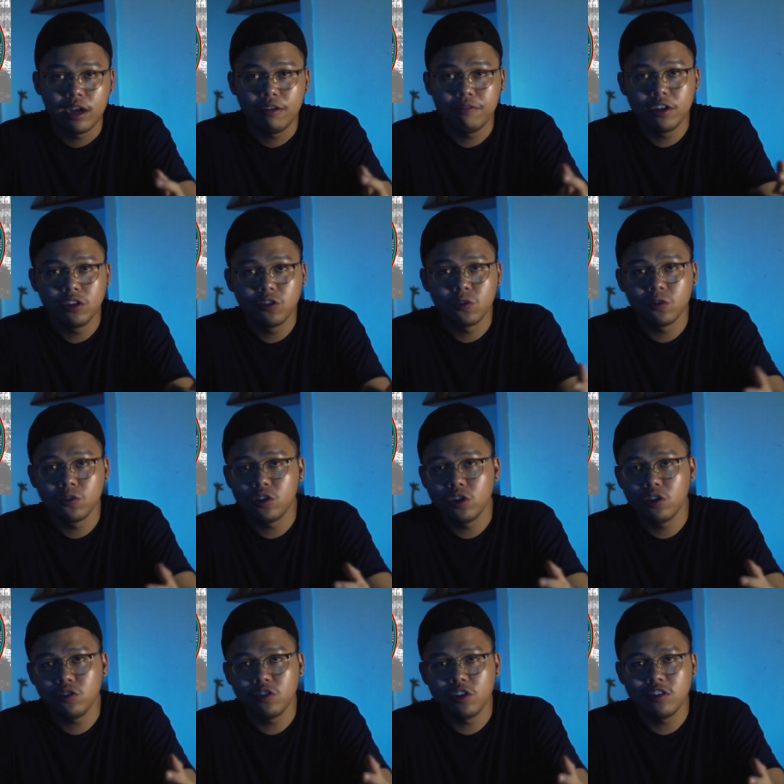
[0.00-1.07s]
having to
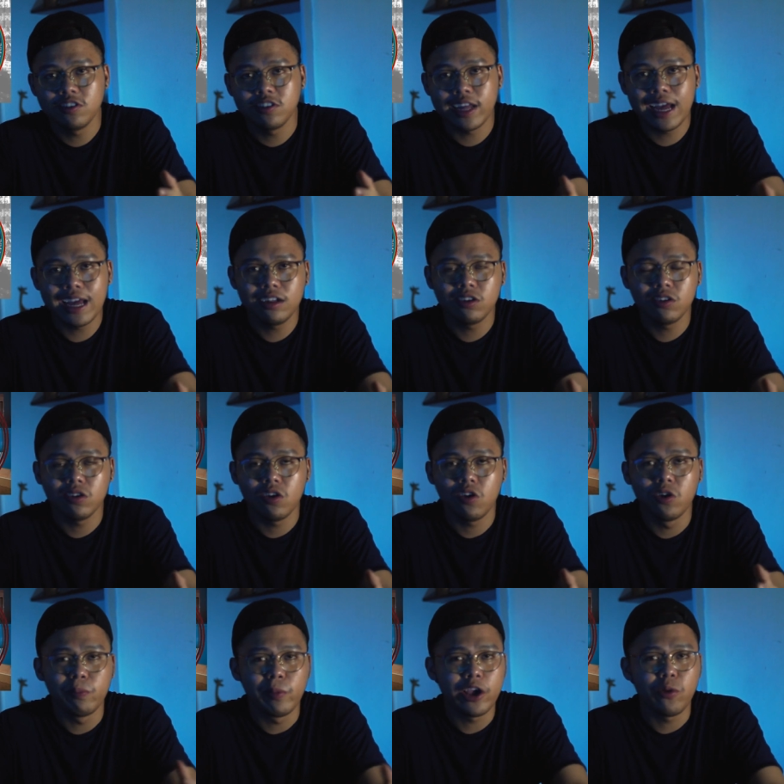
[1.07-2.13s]
continuously stand
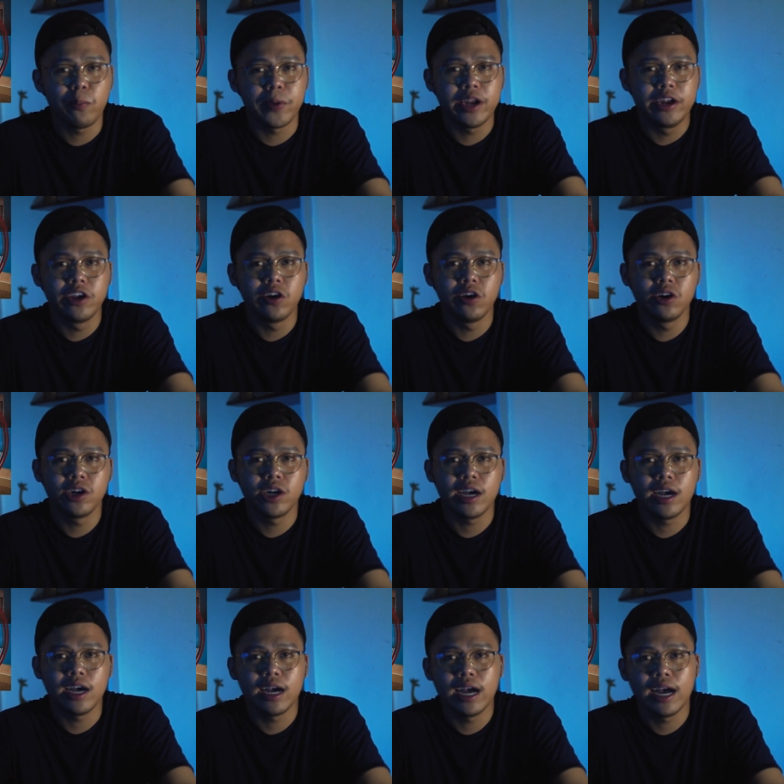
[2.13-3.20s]
on my
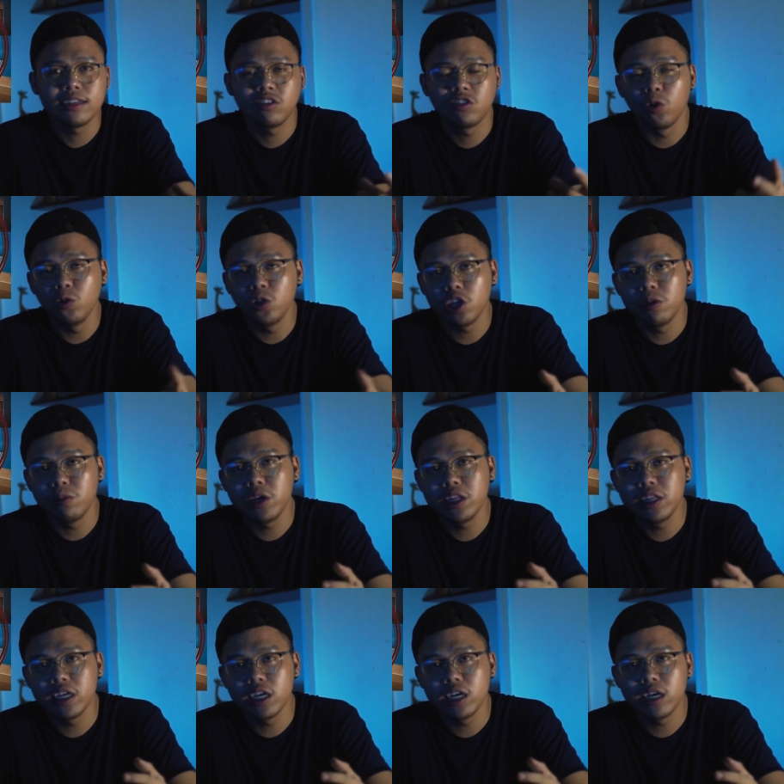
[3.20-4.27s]
opinion at social
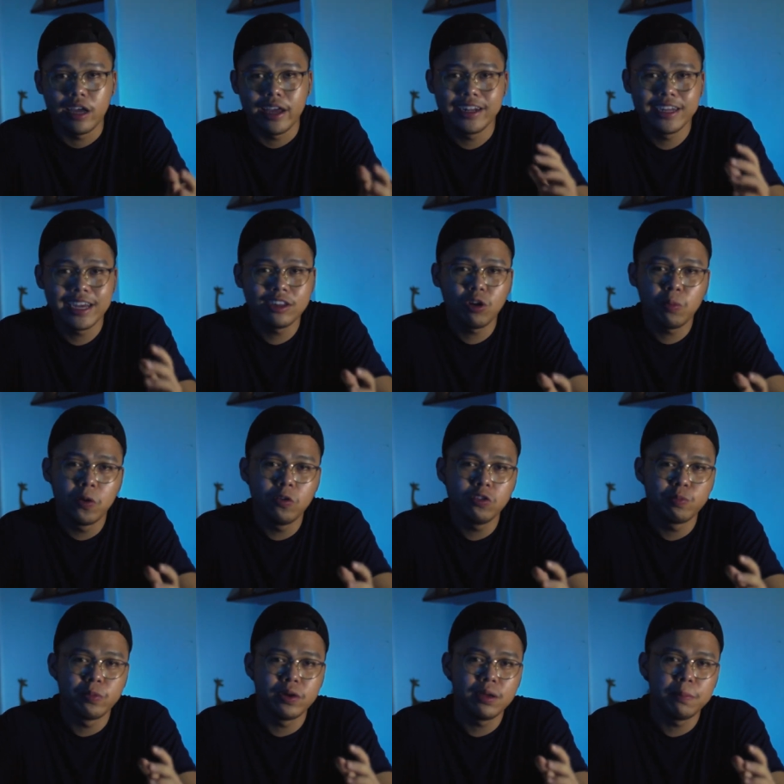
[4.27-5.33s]
media and get
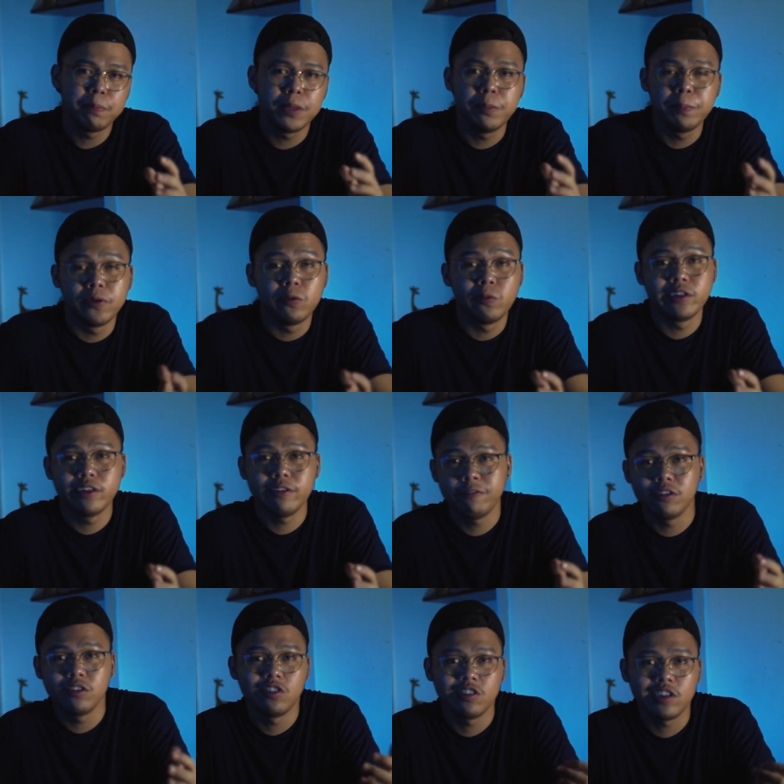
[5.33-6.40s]
opposed by people with
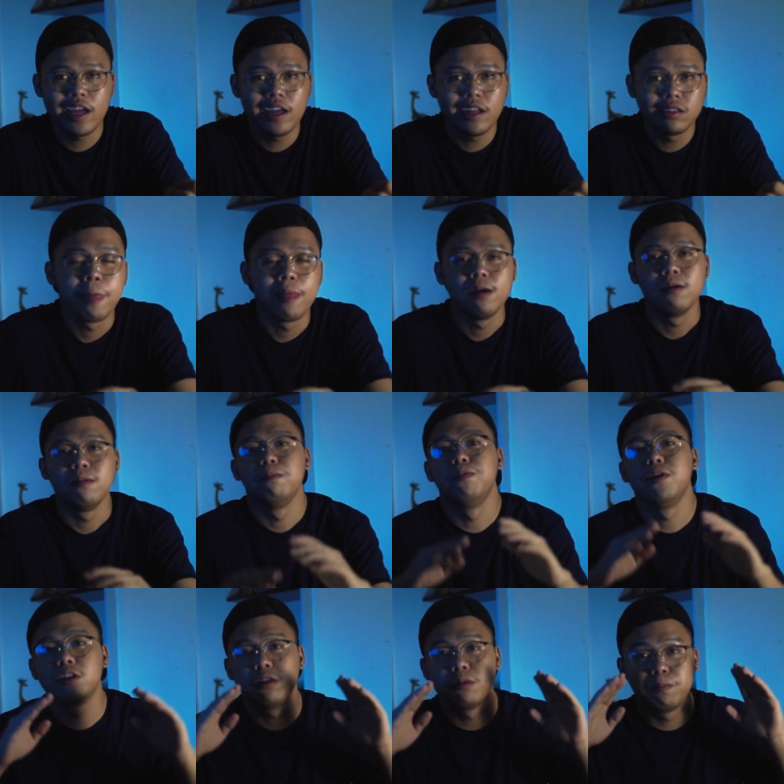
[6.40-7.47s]
different stand.
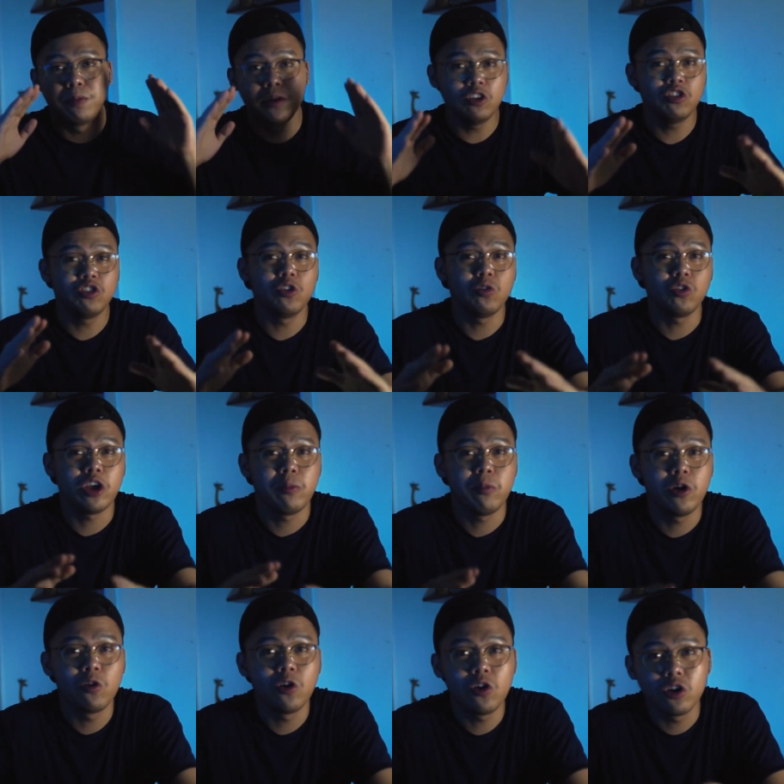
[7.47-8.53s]
But please don't get
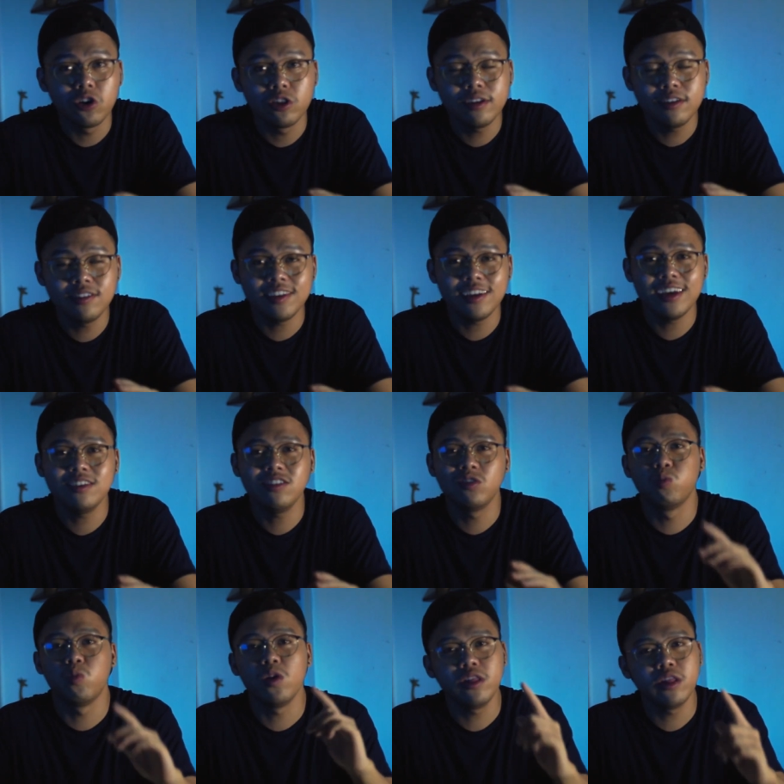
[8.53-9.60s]
me wrong, this
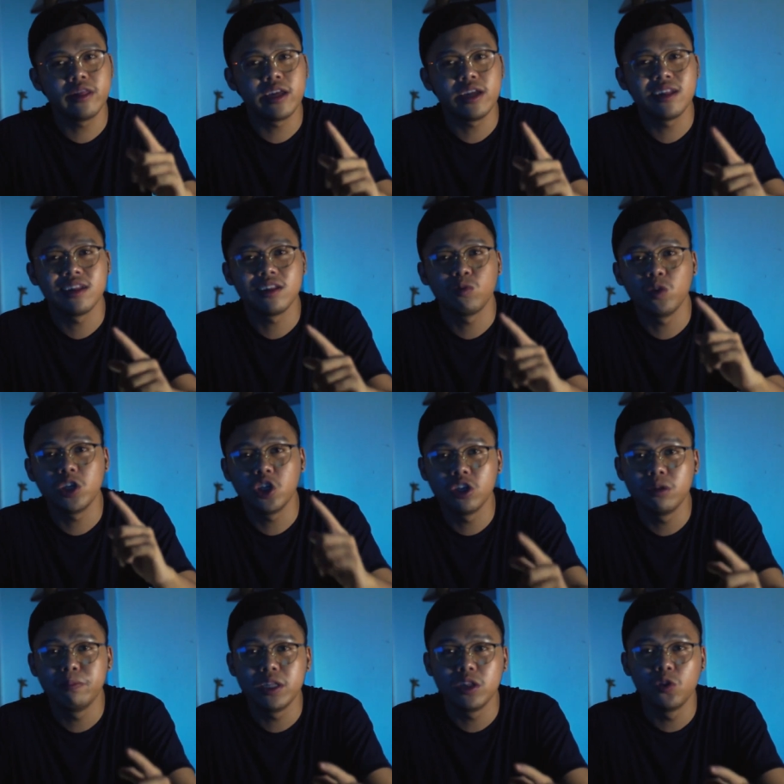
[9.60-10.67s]
is one thing that we
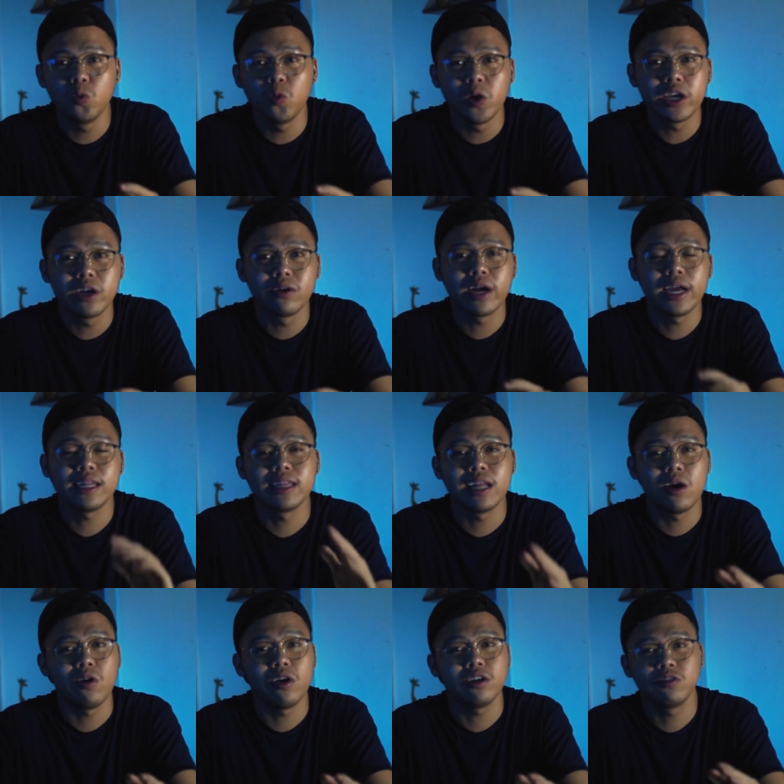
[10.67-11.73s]
should be doing right
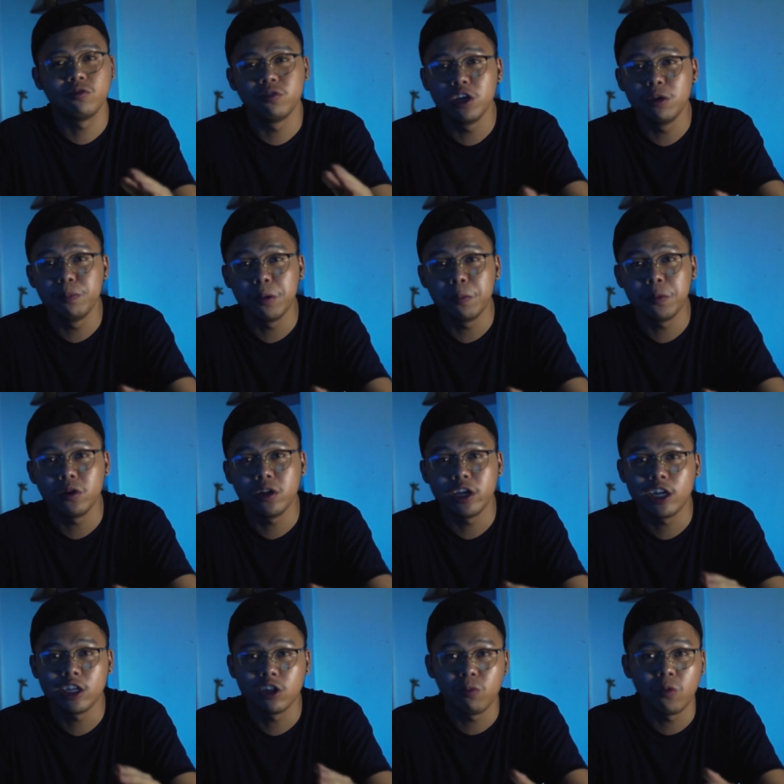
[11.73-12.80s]
now as free people
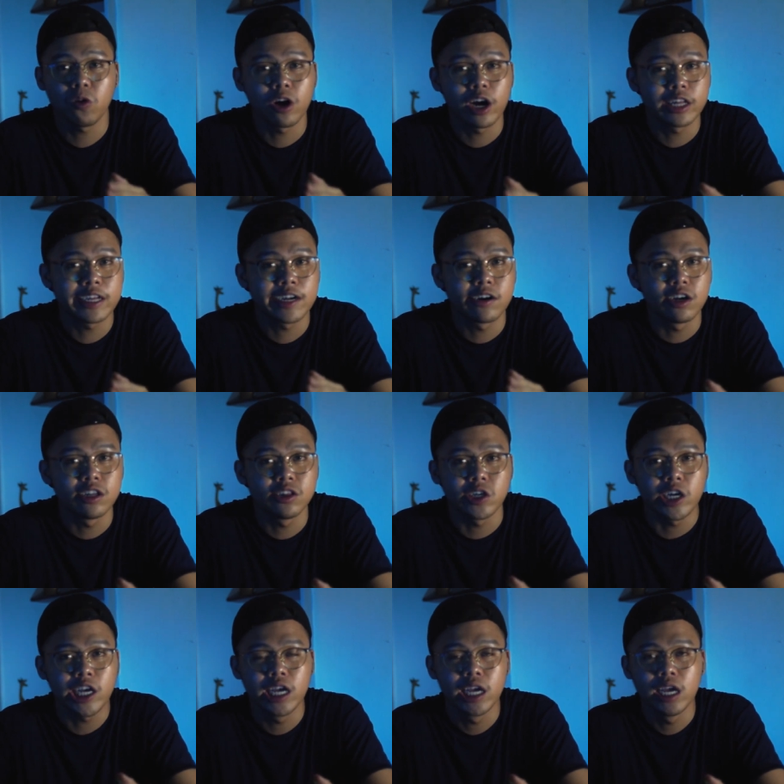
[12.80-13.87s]
in a democratic
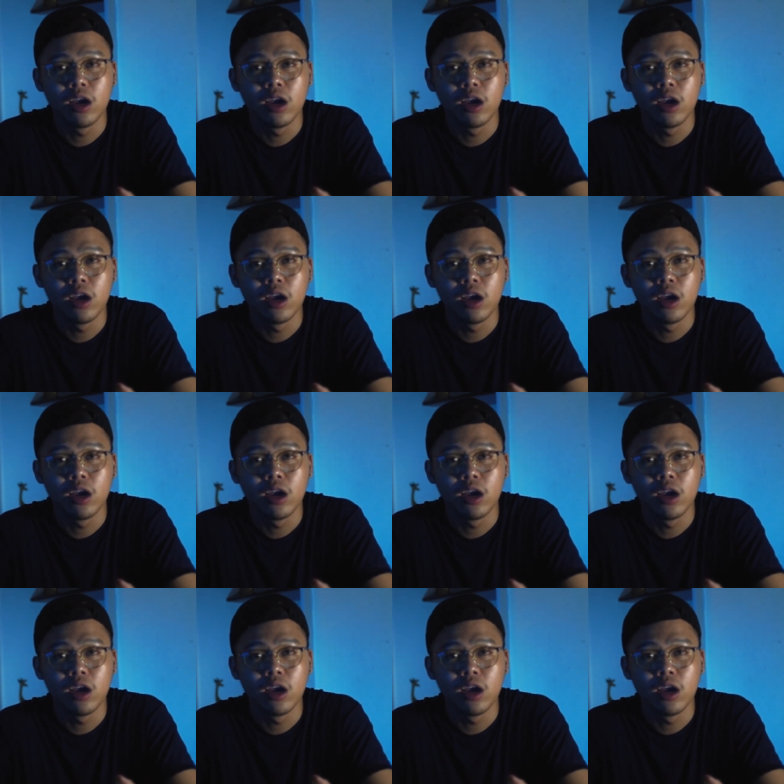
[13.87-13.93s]
country.